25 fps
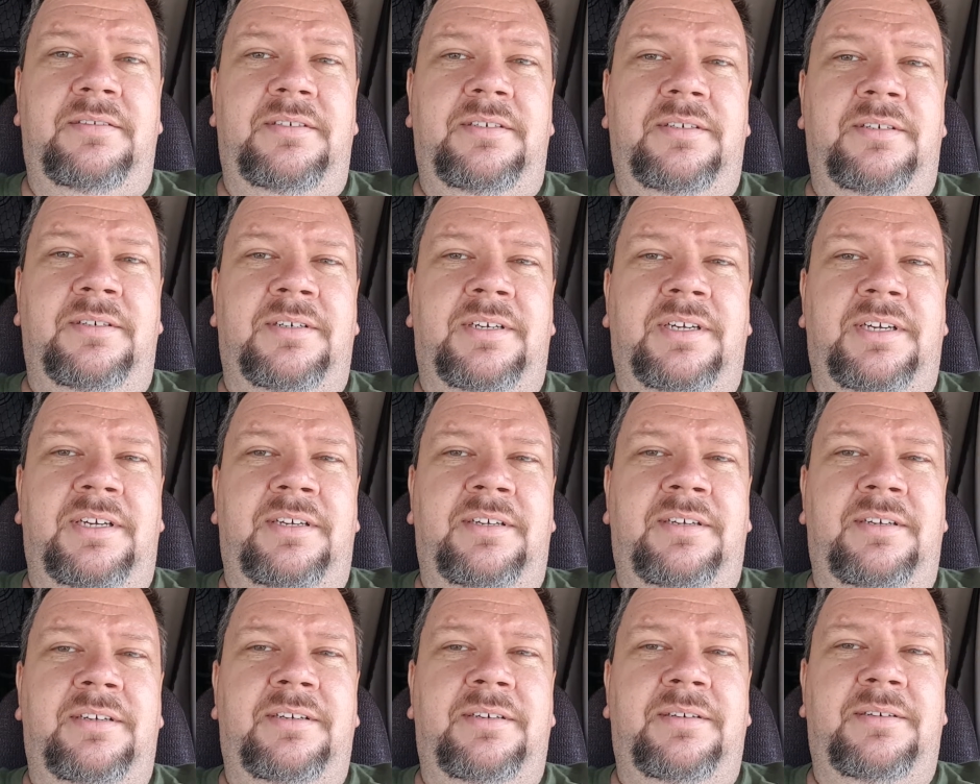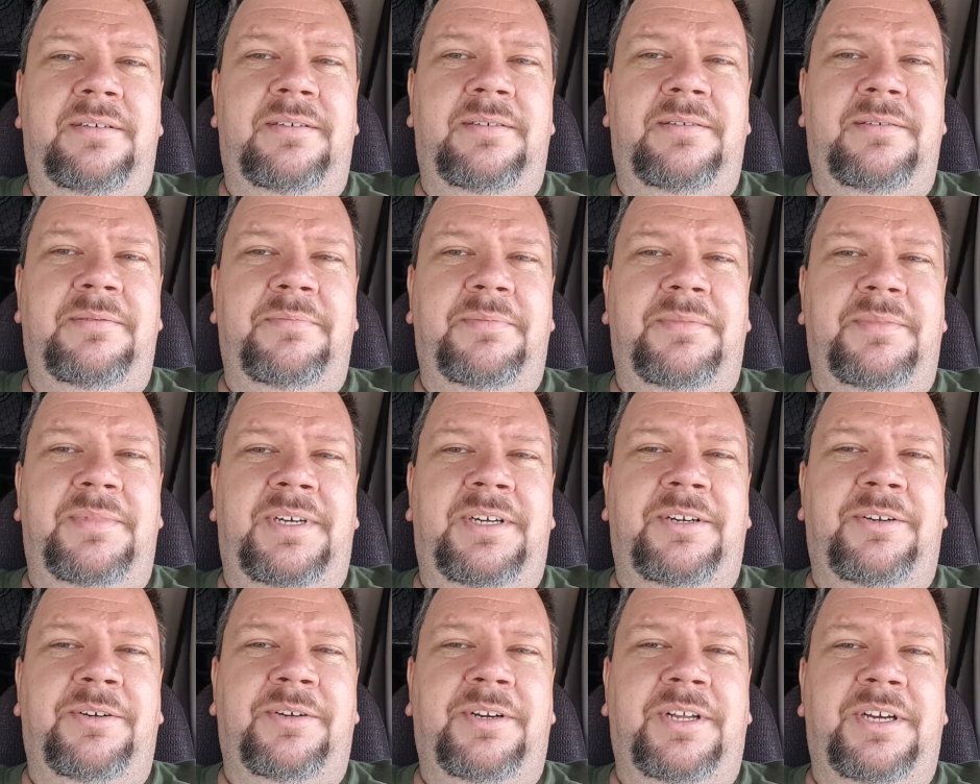Okay,
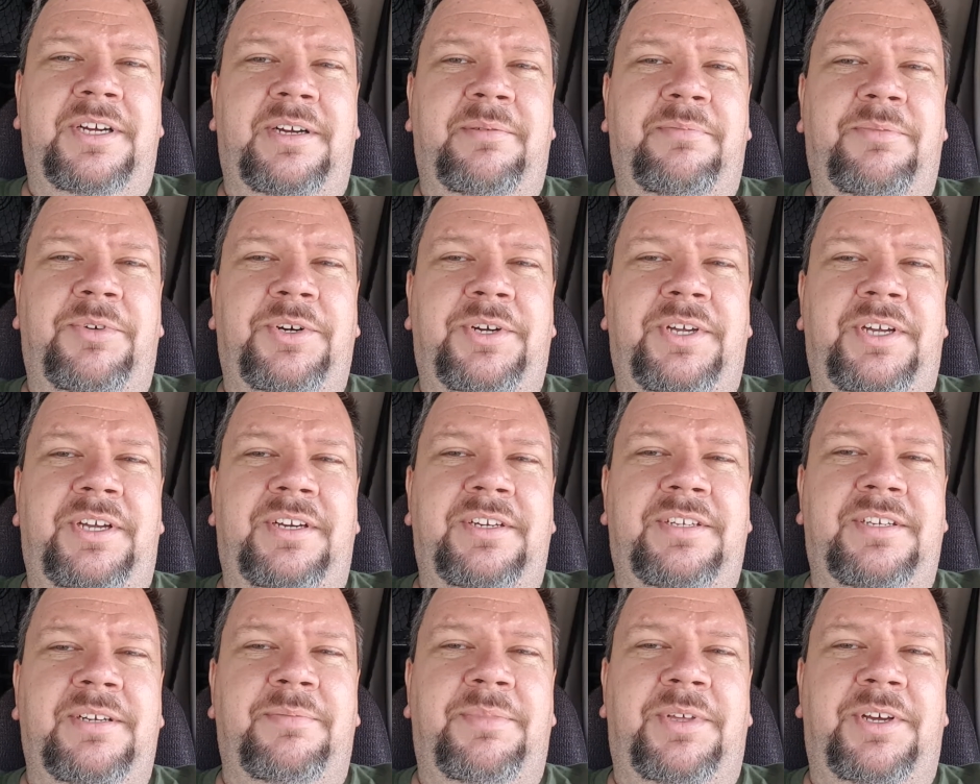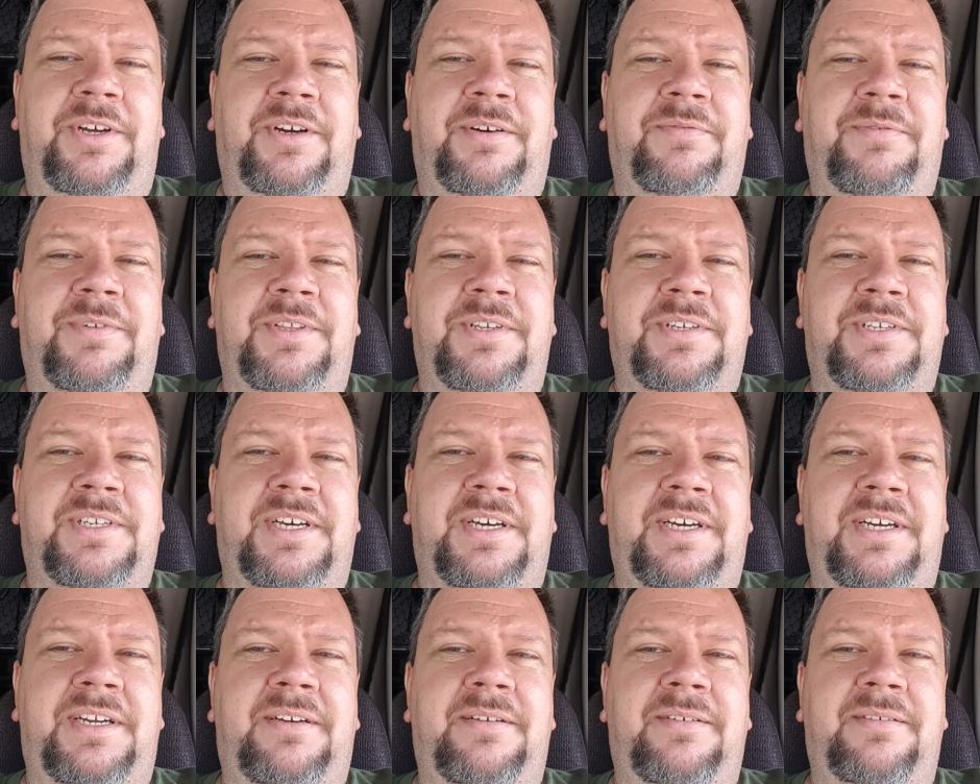I look like I'm looking at something off to the
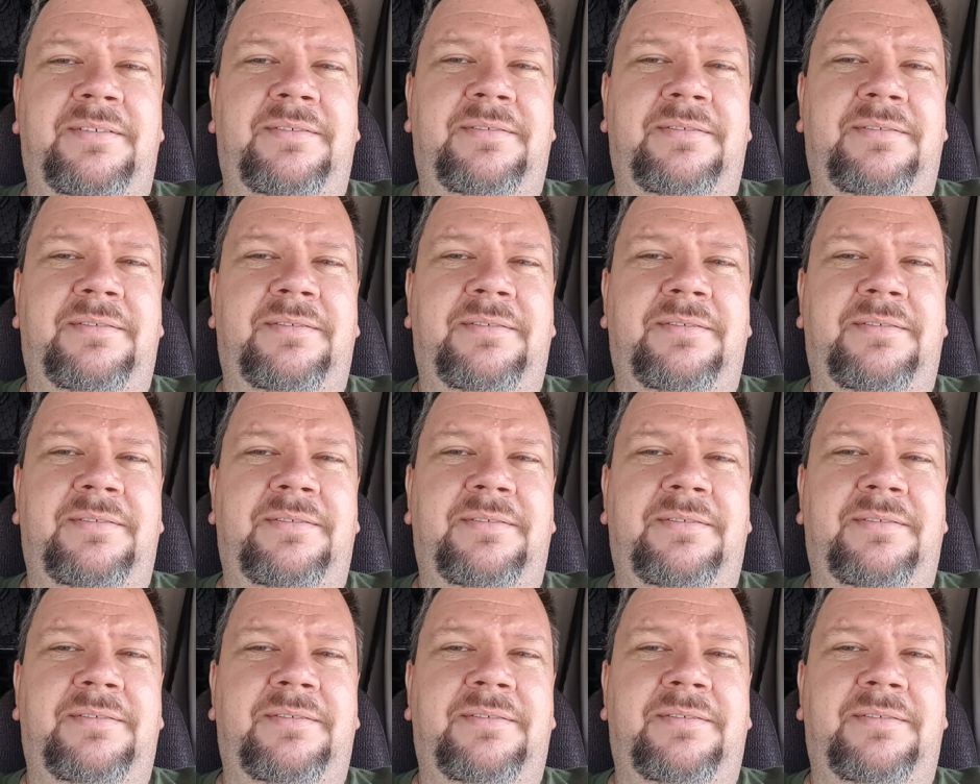side.